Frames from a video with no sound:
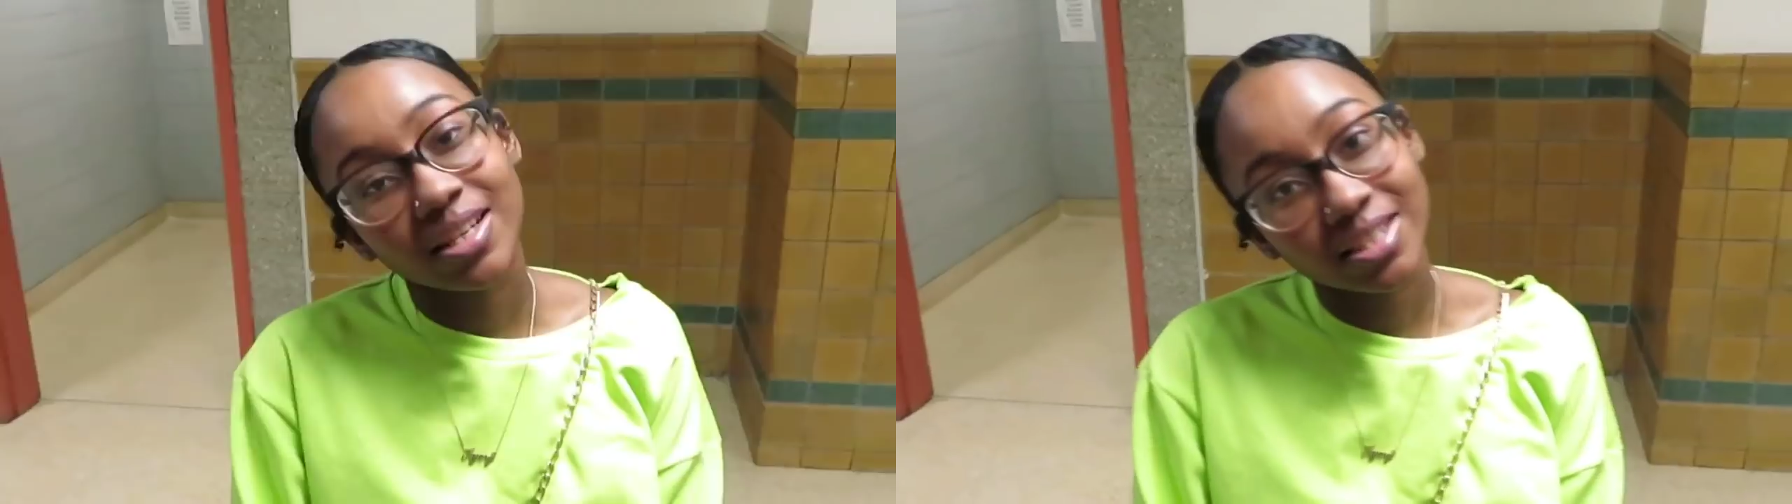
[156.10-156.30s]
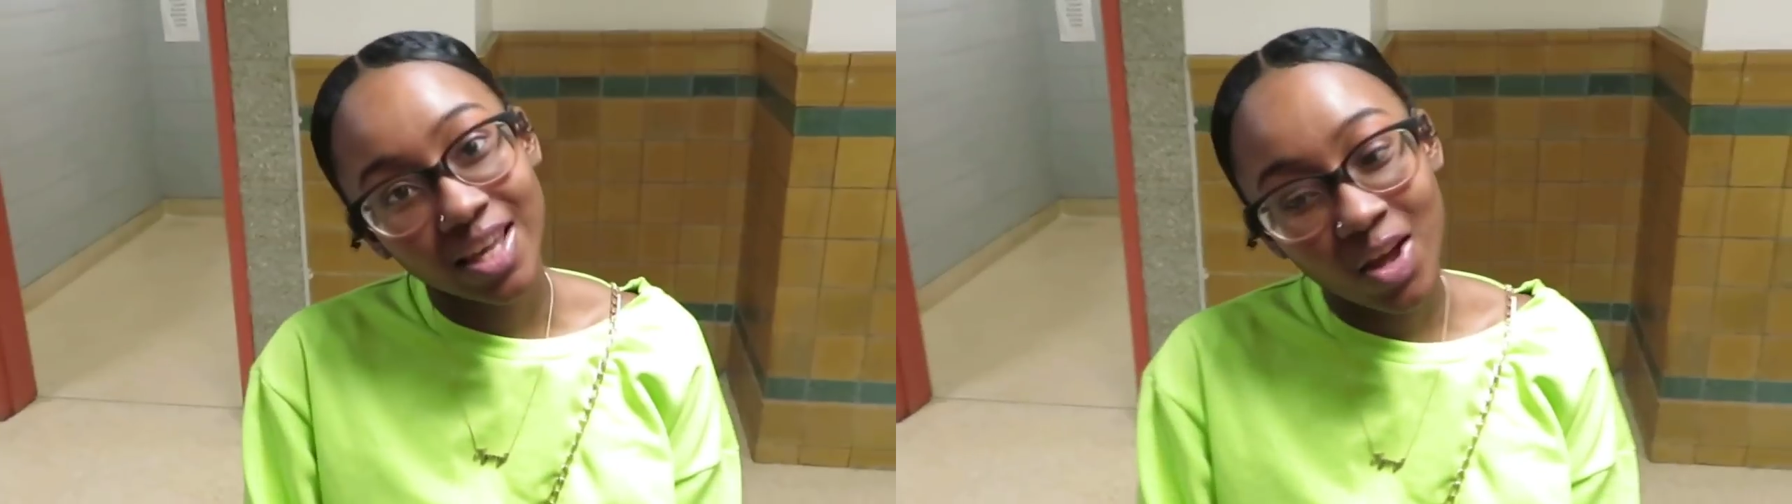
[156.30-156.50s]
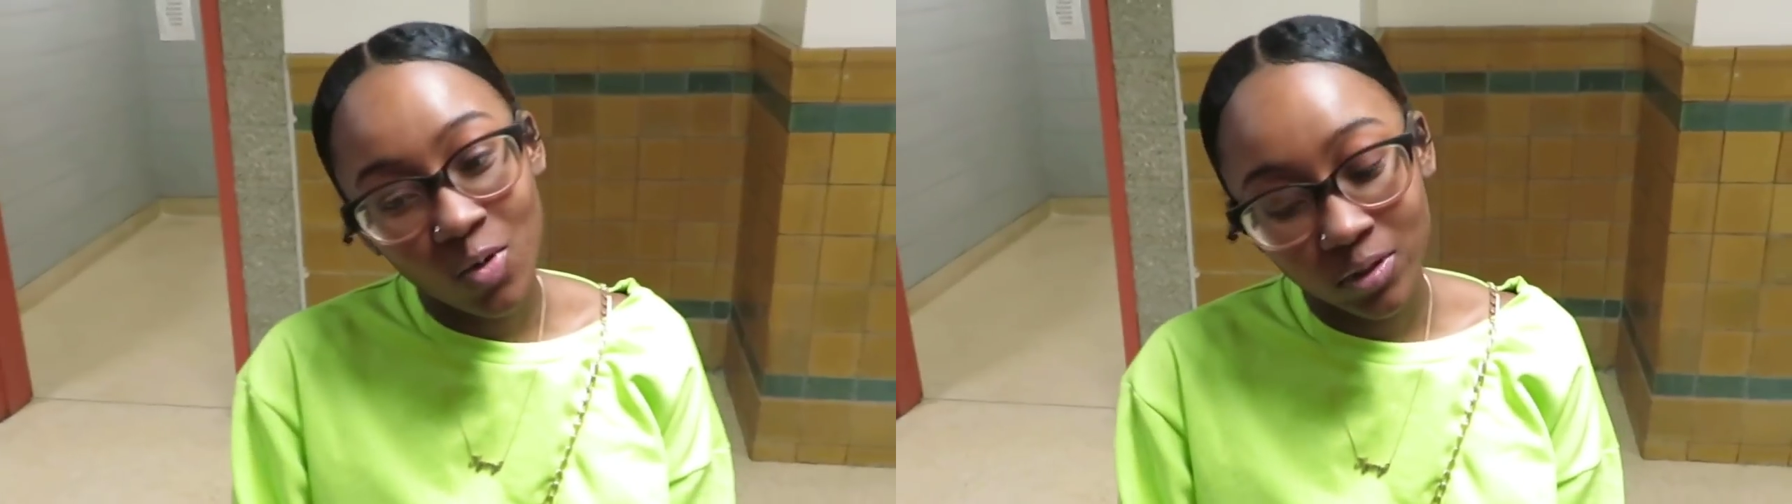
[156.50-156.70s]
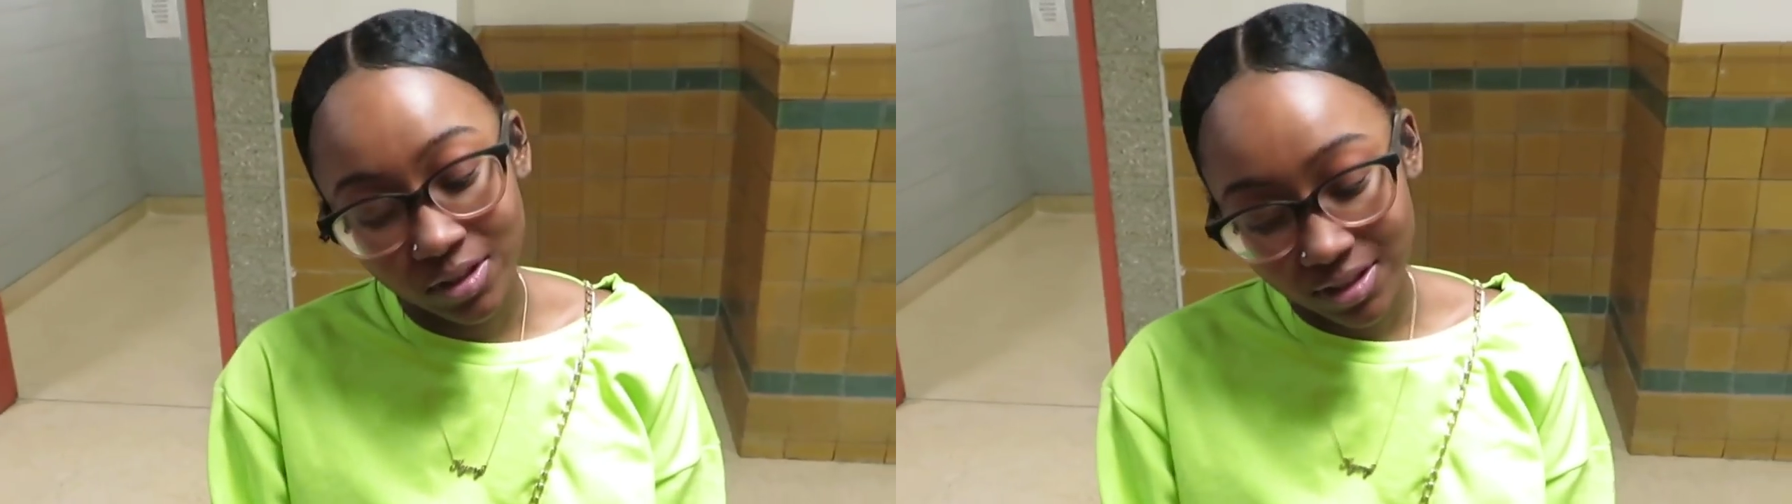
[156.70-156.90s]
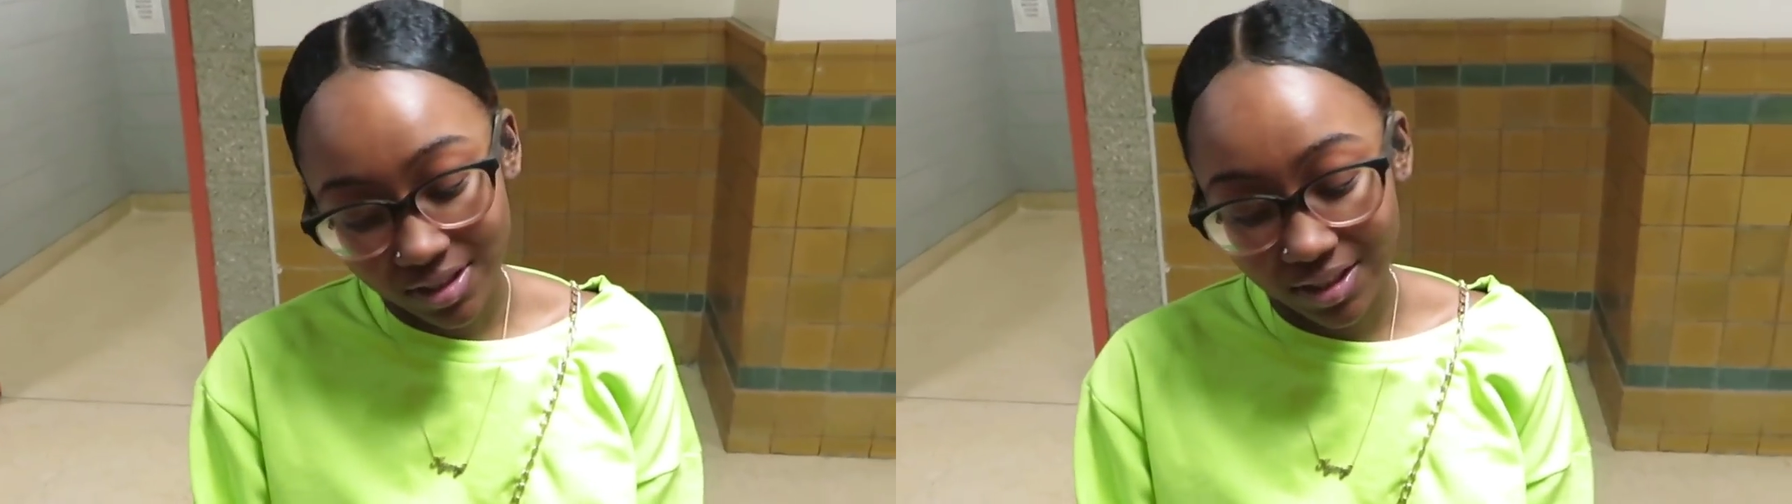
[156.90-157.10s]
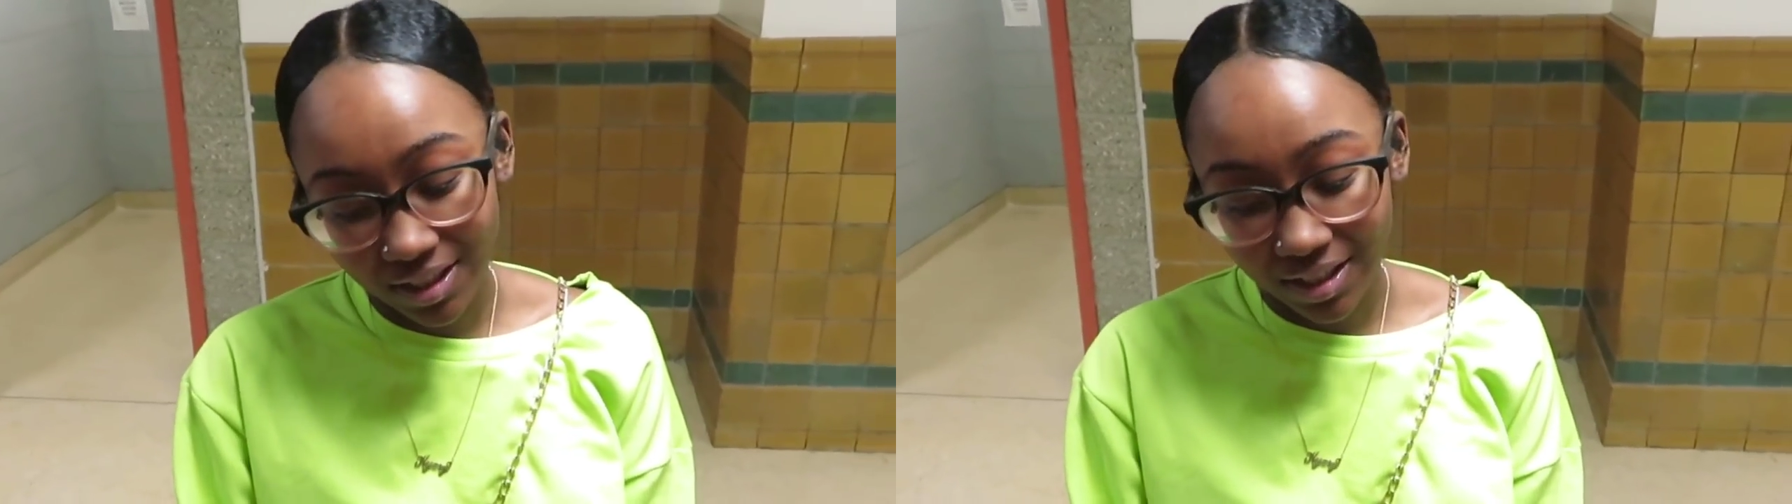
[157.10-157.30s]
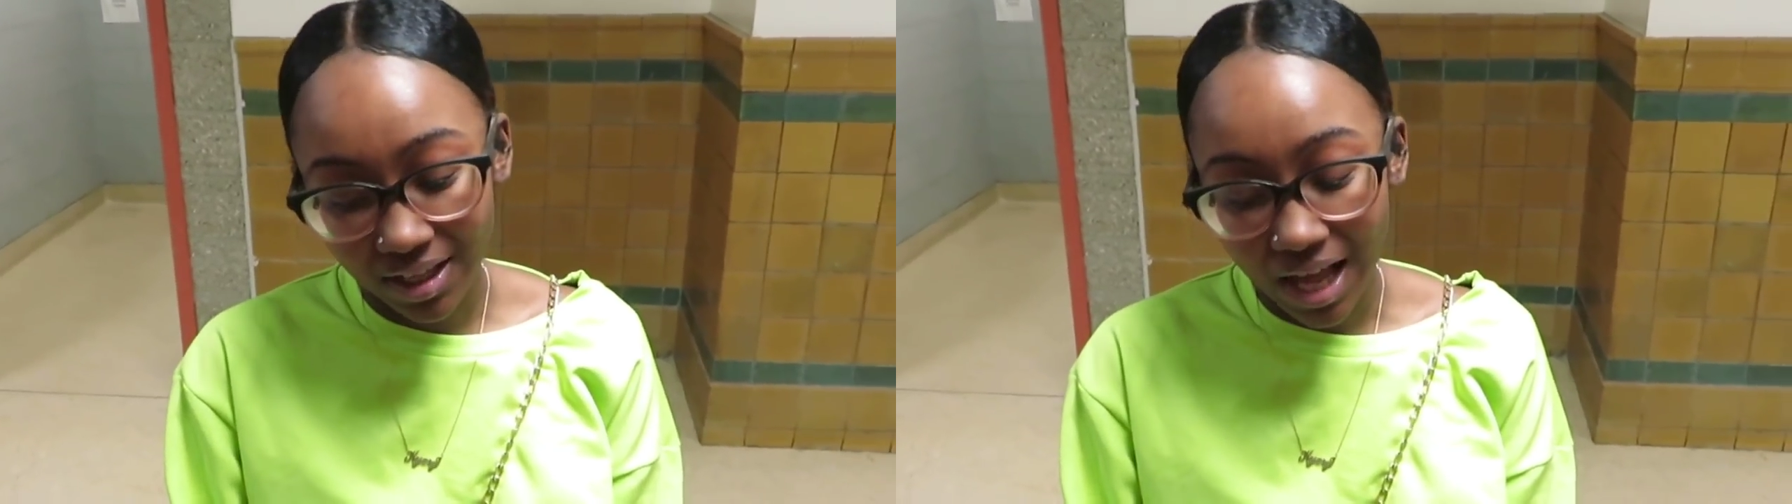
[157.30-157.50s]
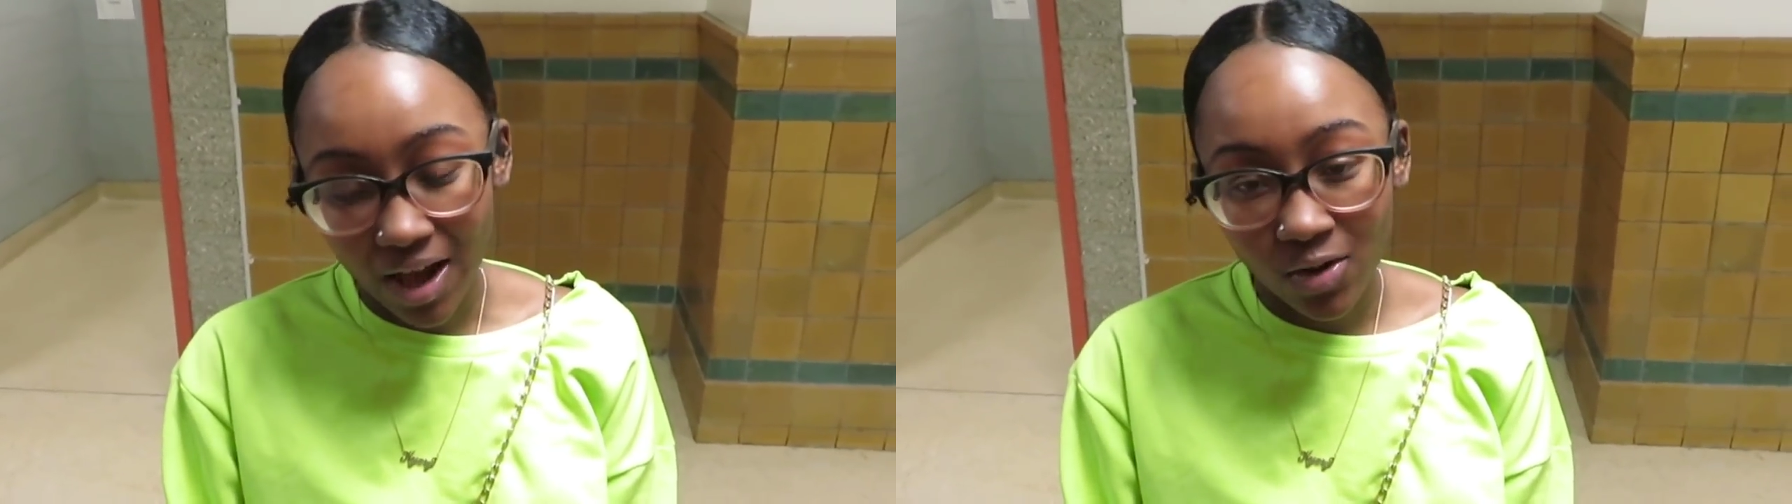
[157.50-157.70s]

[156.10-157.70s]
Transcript: Scale 1 to 10,